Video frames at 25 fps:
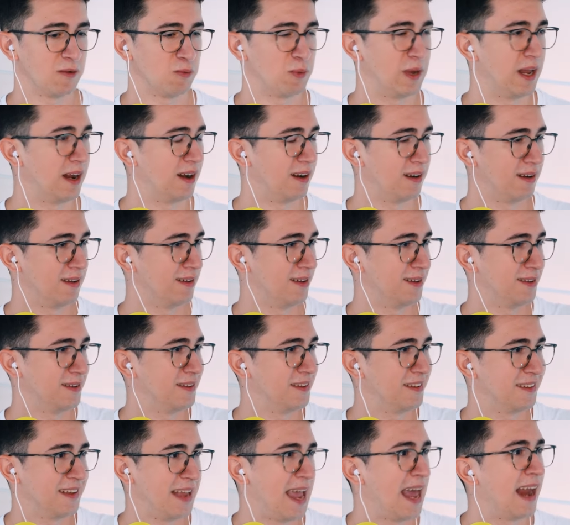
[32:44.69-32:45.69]
Well,
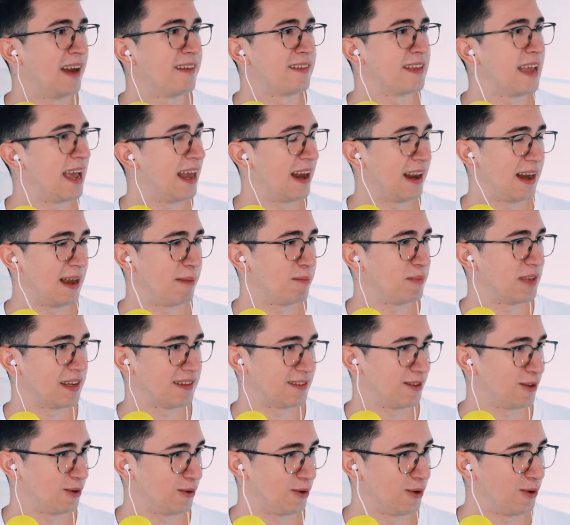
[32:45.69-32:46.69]
the LLM
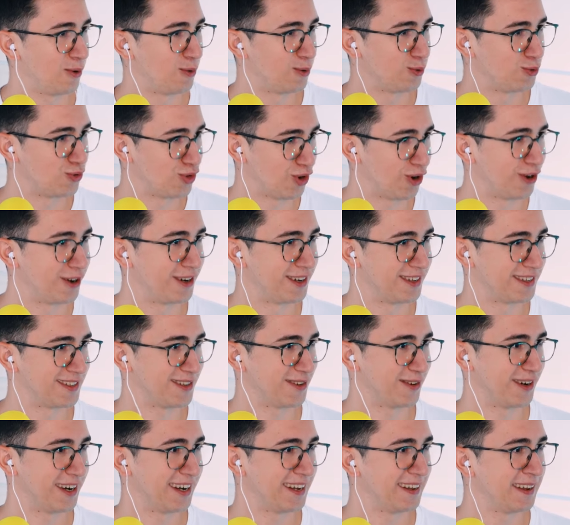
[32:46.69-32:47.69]
does not know who John
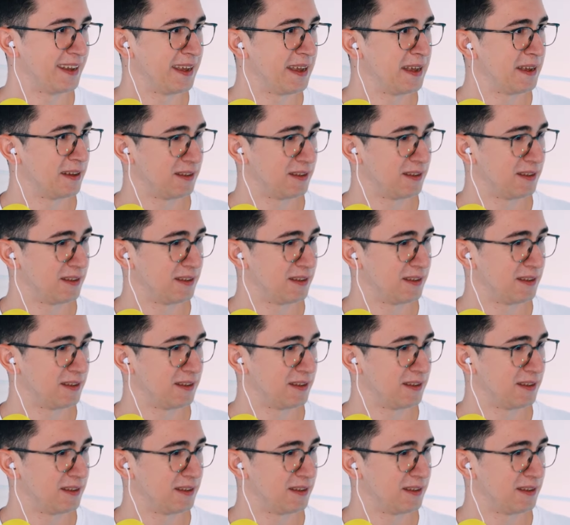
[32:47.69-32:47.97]
is, right?